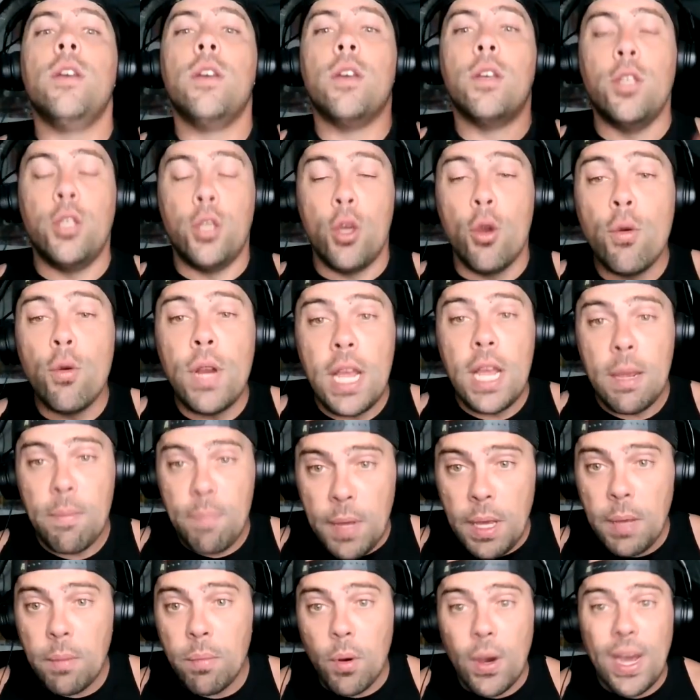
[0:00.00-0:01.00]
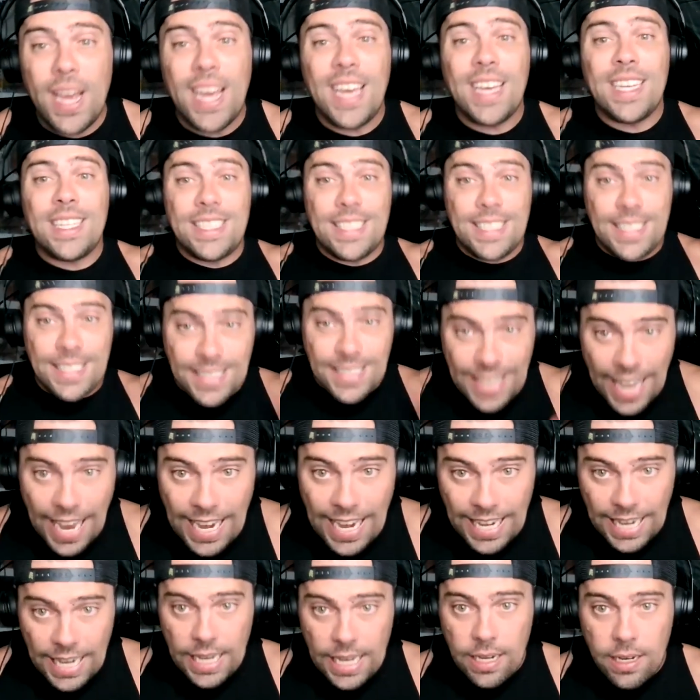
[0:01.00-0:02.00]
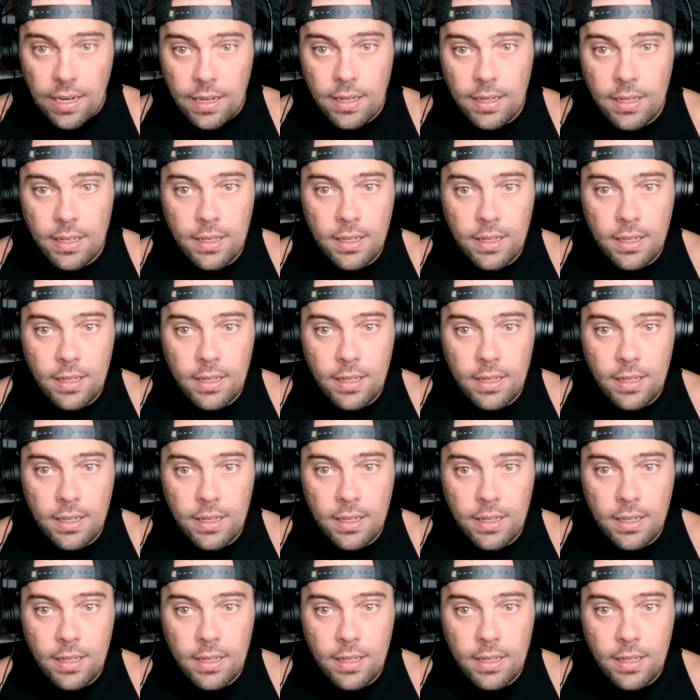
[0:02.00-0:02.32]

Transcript: You need people excited